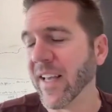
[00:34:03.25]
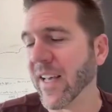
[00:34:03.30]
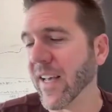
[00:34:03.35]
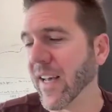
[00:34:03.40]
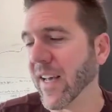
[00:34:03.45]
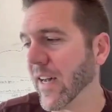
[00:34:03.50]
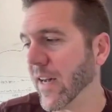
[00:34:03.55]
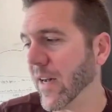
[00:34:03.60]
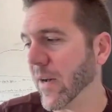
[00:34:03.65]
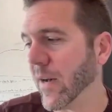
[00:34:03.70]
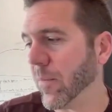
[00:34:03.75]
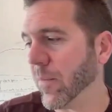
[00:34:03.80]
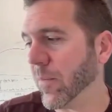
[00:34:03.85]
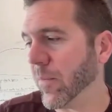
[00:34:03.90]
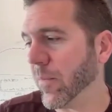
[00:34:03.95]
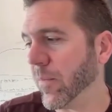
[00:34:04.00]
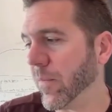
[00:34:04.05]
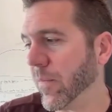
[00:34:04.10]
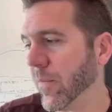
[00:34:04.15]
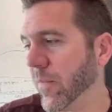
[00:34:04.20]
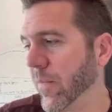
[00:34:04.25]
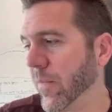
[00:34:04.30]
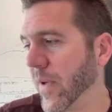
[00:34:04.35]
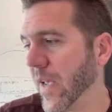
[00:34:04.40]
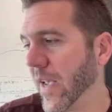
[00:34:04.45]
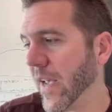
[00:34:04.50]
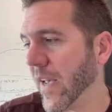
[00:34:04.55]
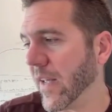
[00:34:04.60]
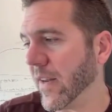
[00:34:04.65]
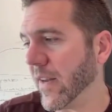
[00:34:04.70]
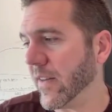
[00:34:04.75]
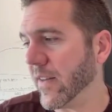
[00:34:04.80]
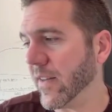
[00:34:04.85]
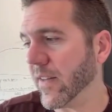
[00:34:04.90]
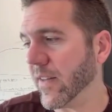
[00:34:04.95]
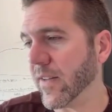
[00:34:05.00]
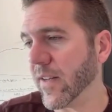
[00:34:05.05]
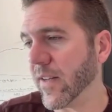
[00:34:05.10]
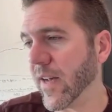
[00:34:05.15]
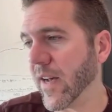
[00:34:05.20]
and
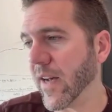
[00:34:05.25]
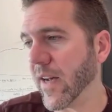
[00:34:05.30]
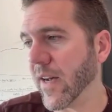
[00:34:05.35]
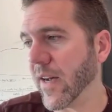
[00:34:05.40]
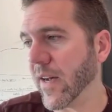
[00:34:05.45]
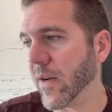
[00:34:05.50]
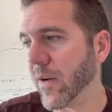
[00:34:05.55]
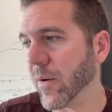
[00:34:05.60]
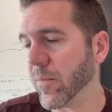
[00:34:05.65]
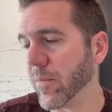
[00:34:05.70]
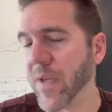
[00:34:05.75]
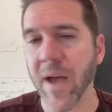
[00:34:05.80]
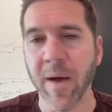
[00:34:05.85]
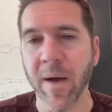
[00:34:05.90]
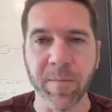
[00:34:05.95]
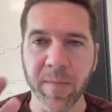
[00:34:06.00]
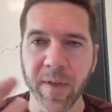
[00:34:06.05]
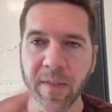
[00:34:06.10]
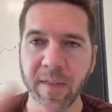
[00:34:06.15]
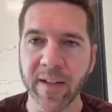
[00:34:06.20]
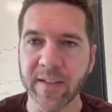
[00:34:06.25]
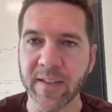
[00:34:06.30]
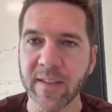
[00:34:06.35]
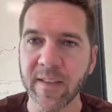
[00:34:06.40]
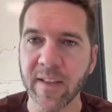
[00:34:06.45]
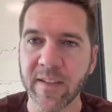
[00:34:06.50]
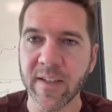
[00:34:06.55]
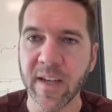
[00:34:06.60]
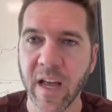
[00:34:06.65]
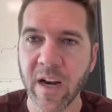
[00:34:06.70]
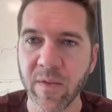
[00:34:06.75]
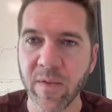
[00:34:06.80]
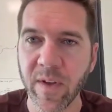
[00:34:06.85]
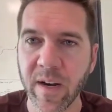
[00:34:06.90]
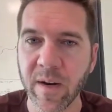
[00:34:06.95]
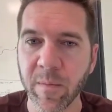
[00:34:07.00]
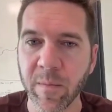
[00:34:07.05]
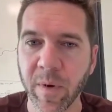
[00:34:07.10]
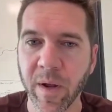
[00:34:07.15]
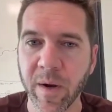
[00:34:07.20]
that's kind of
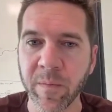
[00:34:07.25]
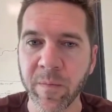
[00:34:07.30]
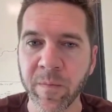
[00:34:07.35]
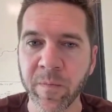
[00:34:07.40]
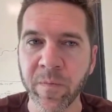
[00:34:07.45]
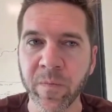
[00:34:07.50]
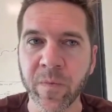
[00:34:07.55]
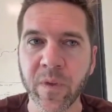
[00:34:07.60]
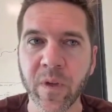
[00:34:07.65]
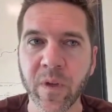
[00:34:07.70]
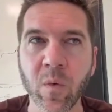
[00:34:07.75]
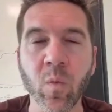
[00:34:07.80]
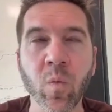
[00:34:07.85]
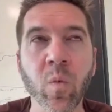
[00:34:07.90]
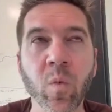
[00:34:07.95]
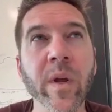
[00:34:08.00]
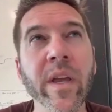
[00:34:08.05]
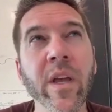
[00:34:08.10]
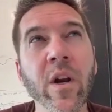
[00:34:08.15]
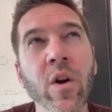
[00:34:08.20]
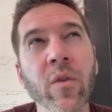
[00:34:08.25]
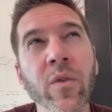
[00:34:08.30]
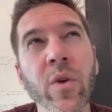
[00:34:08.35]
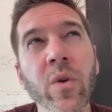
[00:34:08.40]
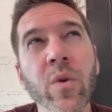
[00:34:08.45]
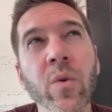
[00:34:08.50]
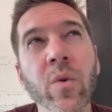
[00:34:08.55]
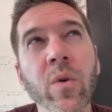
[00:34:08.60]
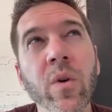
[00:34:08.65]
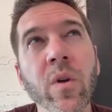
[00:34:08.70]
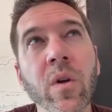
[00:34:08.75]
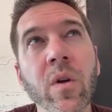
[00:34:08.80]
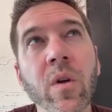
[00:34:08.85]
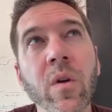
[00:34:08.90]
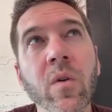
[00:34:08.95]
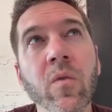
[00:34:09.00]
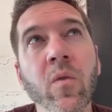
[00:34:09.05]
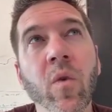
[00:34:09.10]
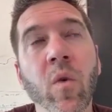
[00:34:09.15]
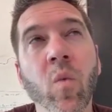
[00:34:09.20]
it. But we interviewed
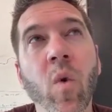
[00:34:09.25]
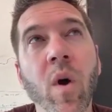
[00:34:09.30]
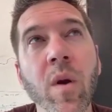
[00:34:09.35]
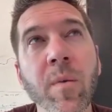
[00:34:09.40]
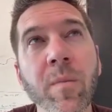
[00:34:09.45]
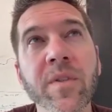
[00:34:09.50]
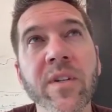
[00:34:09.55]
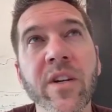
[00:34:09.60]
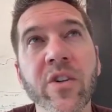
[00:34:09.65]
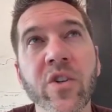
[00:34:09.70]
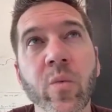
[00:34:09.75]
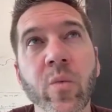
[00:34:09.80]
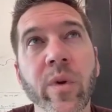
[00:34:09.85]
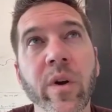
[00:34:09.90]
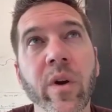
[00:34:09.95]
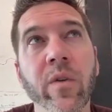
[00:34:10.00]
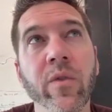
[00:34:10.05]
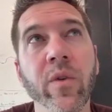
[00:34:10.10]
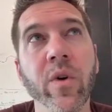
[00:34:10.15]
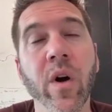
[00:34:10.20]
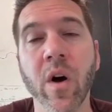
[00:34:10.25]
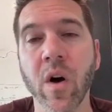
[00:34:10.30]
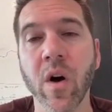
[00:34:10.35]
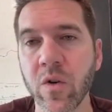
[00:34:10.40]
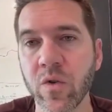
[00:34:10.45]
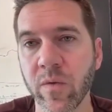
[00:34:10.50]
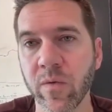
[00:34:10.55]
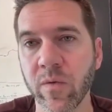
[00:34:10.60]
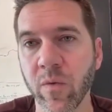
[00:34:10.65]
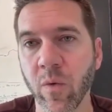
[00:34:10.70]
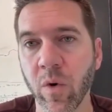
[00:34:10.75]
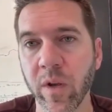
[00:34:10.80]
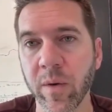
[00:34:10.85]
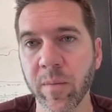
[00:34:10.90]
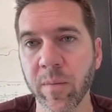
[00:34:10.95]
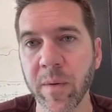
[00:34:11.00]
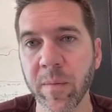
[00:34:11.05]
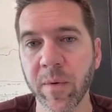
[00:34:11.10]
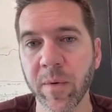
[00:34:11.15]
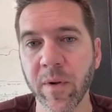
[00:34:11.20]
for one position. We interviewed
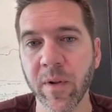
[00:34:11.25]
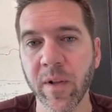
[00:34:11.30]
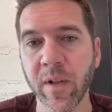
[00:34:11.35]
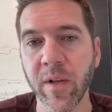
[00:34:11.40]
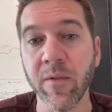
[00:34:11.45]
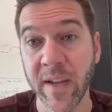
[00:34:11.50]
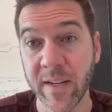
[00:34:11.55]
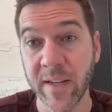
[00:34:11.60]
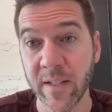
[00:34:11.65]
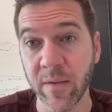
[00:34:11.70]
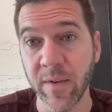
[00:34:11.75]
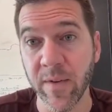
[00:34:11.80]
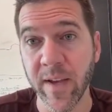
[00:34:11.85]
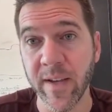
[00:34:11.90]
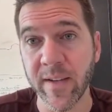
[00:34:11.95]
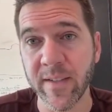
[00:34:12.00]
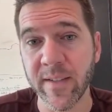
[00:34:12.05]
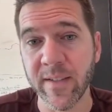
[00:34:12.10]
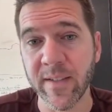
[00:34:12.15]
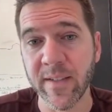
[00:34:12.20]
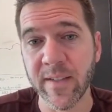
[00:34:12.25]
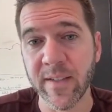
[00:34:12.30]
140 people face to face.